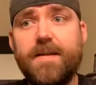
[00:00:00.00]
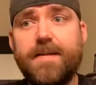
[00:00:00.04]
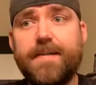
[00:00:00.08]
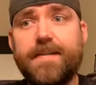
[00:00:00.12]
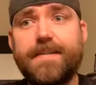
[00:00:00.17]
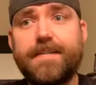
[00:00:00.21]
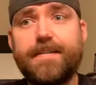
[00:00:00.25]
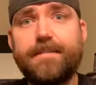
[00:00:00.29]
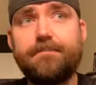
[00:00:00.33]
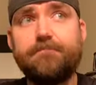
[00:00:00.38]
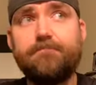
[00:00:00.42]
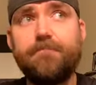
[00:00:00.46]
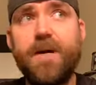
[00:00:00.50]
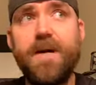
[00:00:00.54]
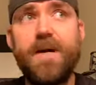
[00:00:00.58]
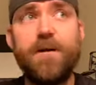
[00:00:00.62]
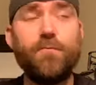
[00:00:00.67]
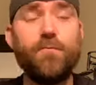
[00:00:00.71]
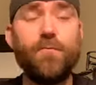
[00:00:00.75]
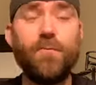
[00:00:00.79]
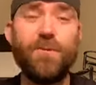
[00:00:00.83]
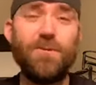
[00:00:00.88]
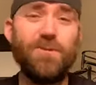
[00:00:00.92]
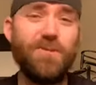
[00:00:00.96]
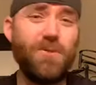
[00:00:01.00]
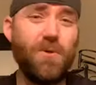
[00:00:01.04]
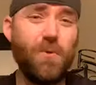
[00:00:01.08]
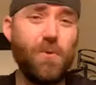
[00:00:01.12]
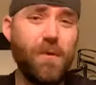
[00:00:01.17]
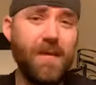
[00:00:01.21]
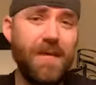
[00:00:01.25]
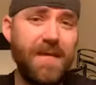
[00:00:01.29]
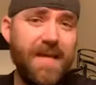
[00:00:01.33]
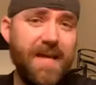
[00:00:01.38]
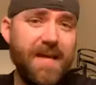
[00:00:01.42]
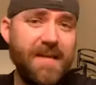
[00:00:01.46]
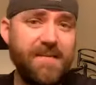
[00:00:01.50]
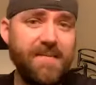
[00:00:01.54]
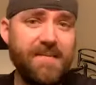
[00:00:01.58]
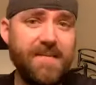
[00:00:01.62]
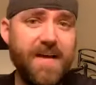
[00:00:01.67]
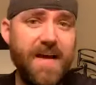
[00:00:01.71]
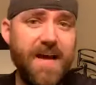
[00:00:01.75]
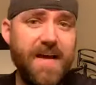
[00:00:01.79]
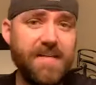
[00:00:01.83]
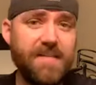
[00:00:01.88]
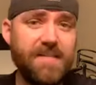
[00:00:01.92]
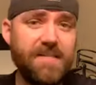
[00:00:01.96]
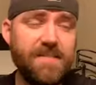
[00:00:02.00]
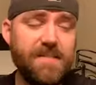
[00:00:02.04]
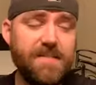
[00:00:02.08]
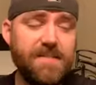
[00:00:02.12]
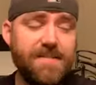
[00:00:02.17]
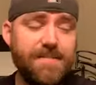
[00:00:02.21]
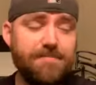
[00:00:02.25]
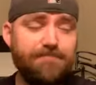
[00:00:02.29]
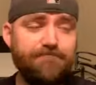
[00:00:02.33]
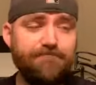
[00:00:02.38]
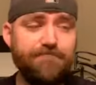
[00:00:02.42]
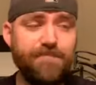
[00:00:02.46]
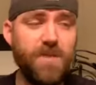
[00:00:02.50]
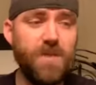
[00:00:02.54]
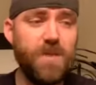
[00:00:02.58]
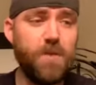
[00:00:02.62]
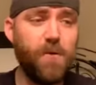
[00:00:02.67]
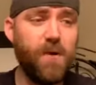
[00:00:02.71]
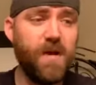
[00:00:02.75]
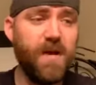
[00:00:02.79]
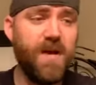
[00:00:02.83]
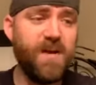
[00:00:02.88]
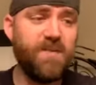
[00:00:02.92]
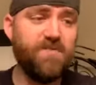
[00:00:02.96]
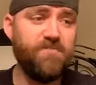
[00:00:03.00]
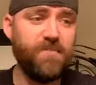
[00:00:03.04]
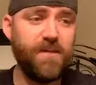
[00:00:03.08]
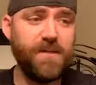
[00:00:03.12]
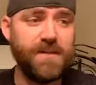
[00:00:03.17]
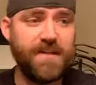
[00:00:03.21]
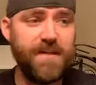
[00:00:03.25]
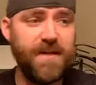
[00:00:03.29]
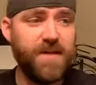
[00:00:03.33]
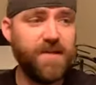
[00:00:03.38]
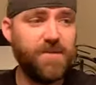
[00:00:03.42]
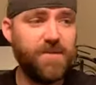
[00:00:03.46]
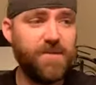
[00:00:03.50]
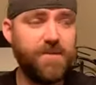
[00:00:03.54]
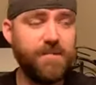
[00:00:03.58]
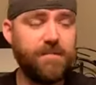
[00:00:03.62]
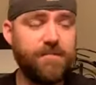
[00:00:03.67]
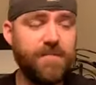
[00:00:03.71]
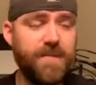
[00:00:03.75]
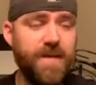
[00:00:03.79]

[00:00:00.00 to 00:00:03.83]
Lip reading: I really don't get that kind of like that